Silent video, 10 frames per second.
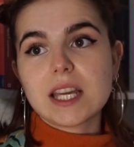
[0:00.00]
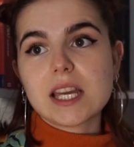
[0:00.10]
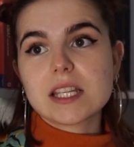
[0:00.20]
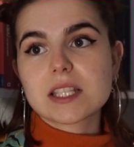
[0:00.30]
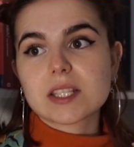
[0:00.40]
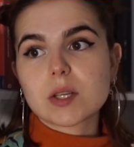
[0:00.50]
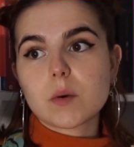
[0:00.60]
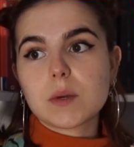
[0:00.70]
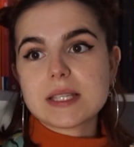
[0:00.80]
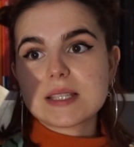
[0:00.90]
And
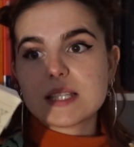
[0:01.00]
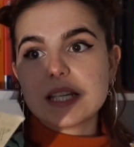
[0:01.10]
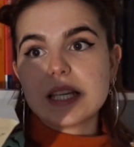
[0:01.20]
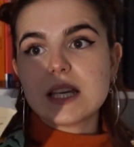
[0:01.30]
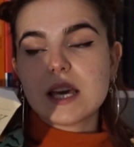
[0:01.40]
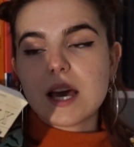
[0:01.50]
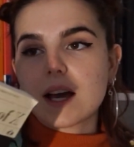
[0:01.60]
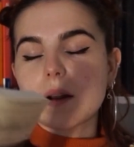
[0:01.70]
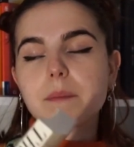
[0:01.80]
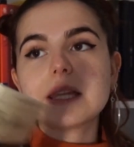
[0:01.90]
so we see
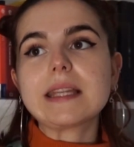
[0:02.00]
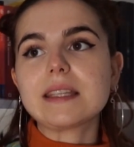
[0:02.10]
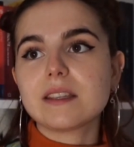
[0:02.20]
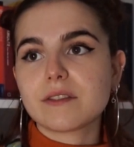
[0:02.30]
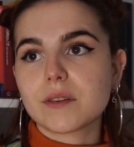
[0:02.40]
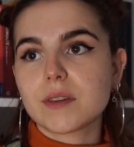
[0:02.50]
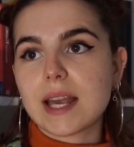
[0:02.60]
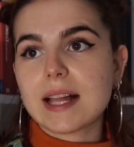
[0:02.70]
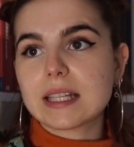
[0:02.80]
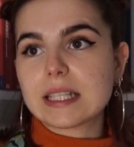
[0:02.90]
a completely different
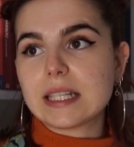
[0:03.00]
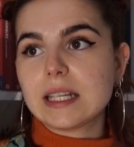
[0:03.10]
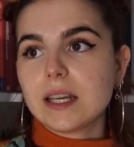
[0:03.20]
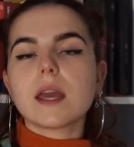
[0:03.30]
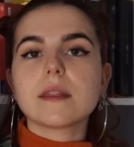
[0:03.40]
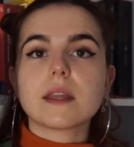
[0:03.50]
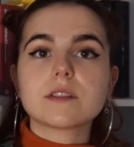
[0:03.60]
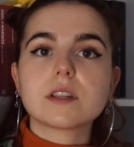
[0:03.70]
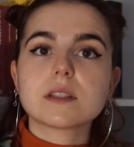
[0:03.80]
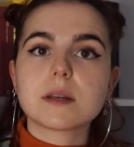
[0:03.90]
reality, and
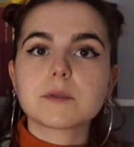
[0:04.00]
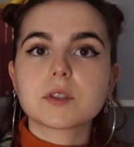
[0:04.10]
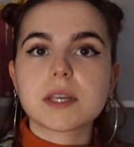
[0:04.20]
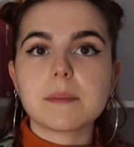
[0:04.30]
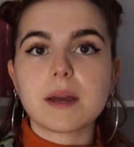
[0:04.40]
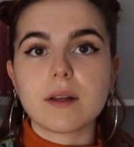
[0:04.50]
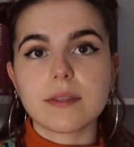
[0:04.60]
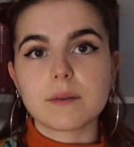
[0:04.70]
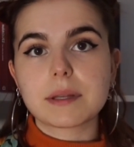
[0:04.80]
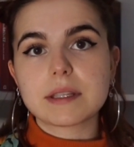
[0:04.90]
that she's able to keep
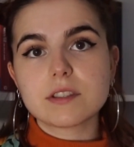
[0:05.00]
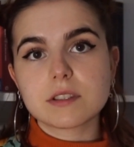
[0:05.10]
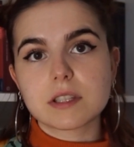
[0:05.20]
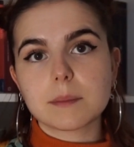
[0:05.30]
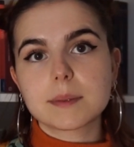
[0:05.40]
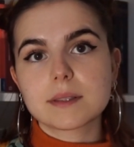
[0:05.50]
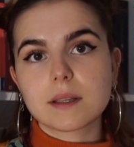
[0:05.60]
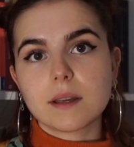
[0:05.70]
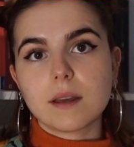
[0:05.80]
healthy relationships.